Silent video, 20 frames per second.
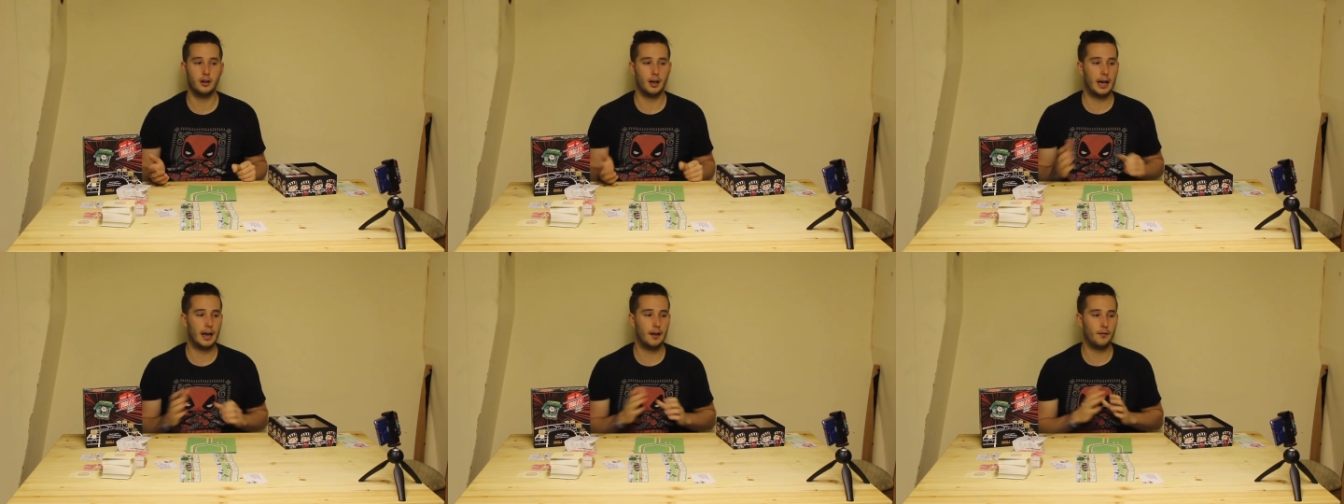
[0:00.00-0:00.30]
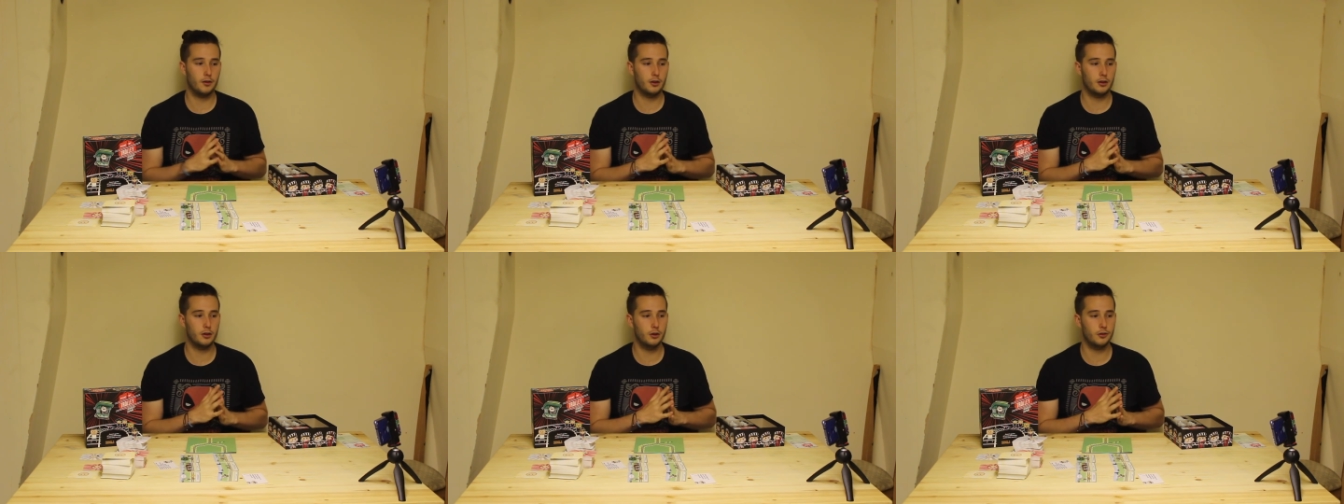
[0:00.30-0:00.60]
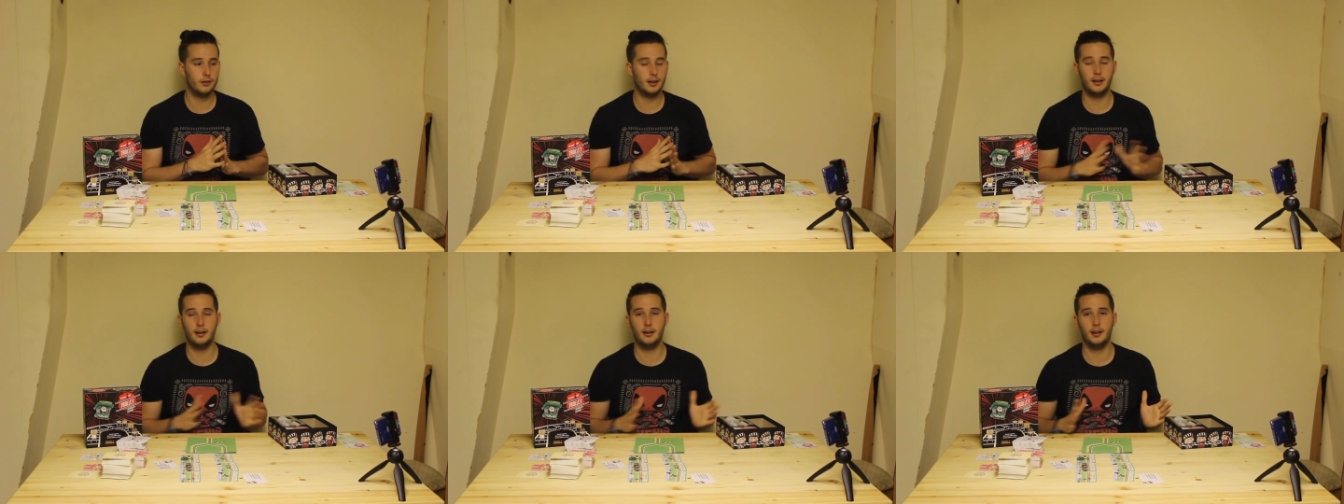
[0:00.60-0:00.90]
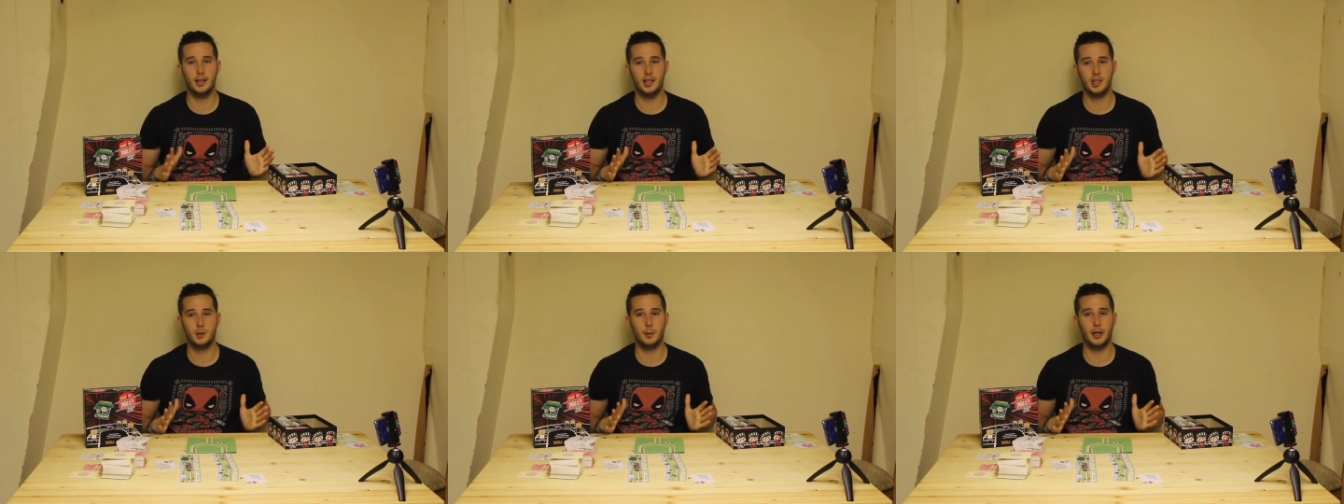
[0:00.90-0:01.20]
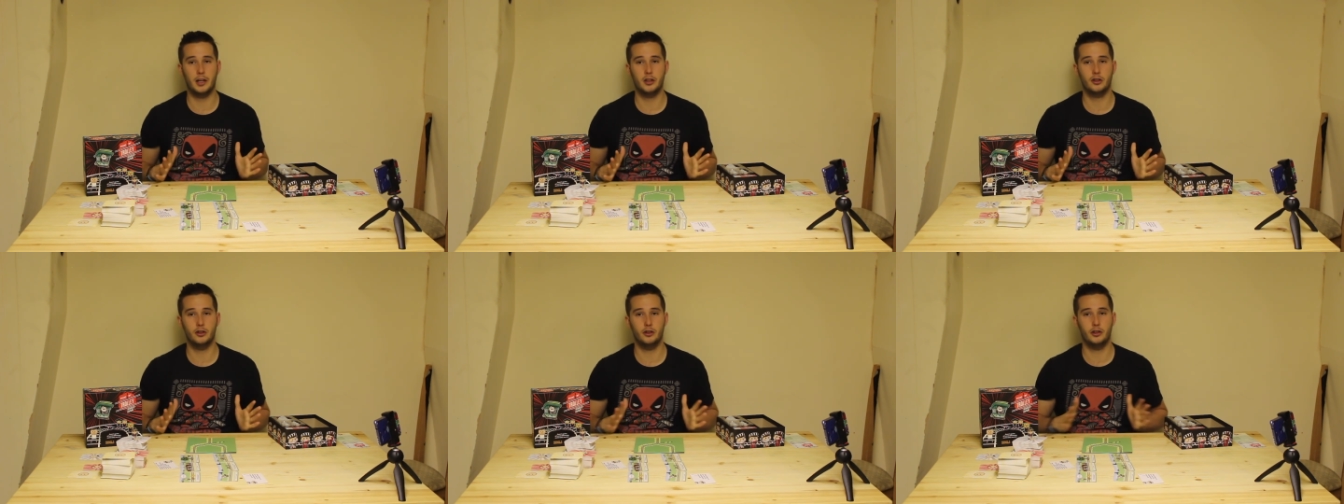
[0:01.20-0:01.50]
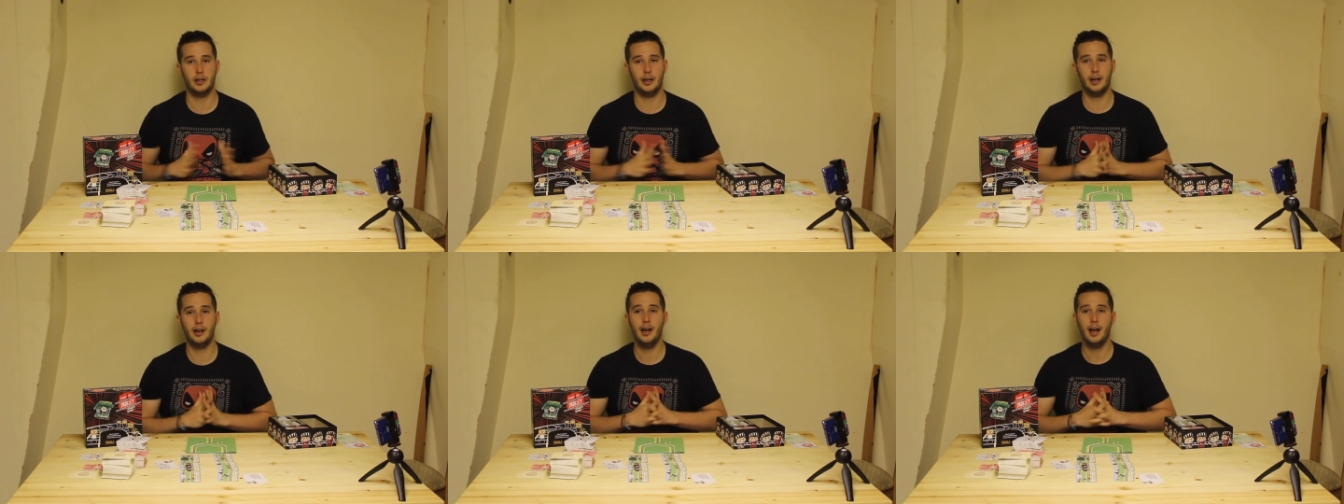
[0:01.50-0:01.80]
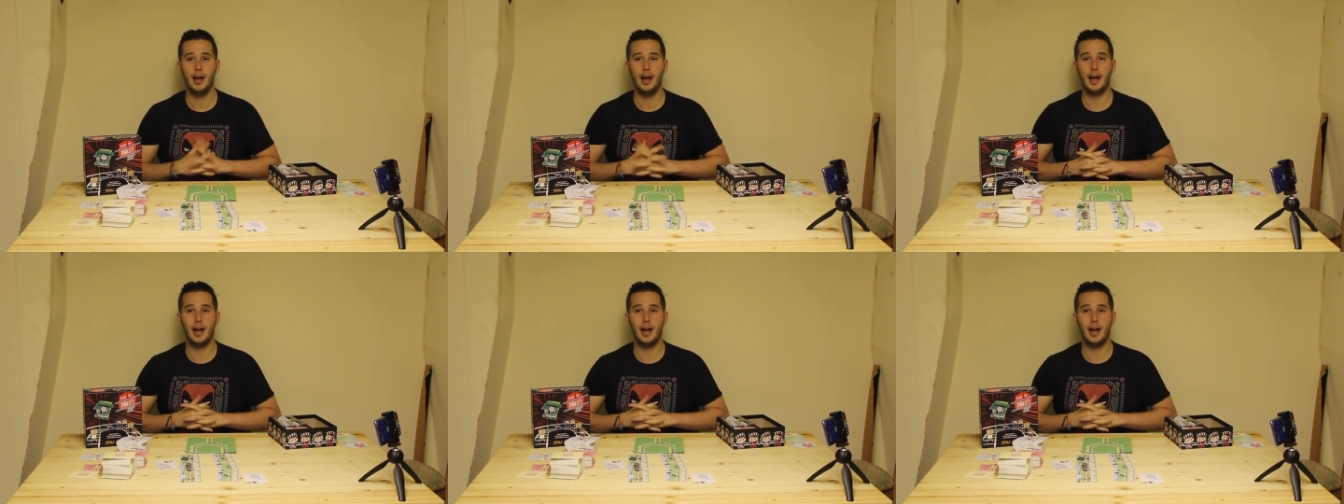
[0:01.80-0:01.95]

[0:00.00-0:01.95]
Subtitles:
I haven't used any of the expansions yet,